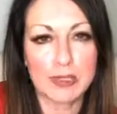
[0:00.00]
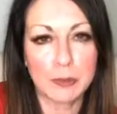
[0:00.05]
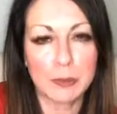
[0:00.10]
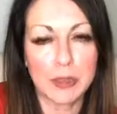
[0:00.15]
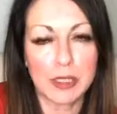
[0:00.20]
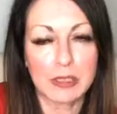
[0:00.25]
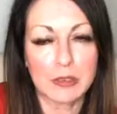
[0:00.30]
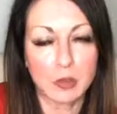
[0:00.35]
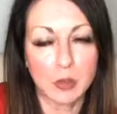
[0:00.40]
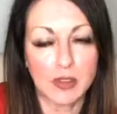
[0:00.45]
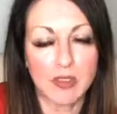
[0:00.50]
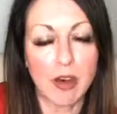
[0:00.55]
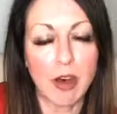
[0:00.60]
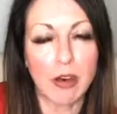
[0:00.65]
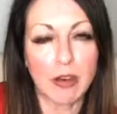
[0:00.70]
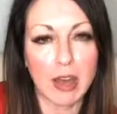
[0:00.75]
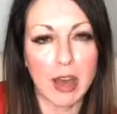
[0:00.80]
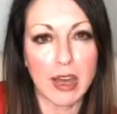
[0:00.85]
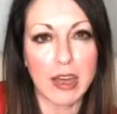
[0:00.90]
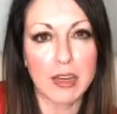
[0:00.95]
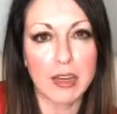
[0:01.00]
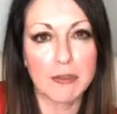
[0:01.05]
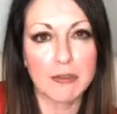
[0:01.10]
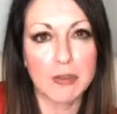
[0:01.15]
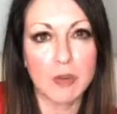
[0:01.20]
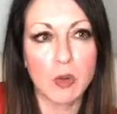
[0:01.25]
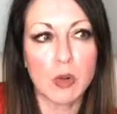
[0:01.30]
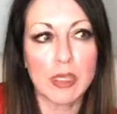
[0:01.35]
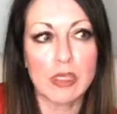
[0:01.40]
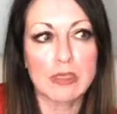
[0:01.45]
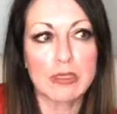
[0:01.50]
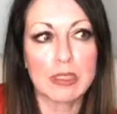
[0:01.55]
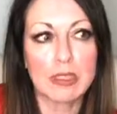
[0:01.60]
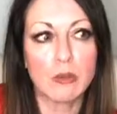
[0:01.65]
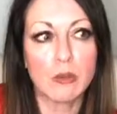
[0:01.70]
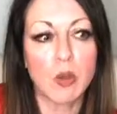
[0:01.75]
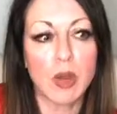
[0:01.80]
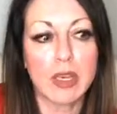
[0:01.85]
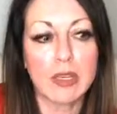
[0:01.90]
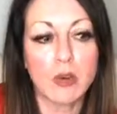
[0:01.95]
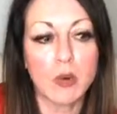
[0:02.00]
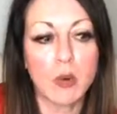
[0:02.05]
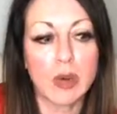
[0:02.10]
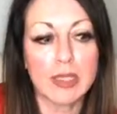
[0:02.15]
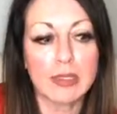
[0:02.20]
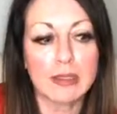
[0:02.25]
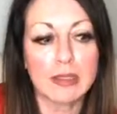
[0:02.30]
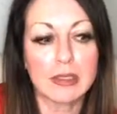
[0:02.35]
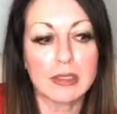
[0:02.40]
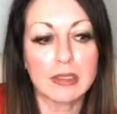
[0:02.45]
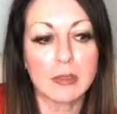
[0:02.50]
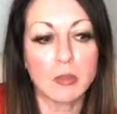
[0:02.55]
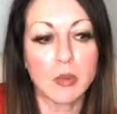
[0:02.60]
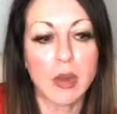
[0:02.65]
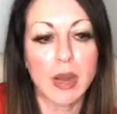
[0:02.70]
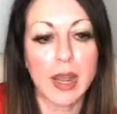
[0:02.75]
because we've all got enough noise. And what noise is, and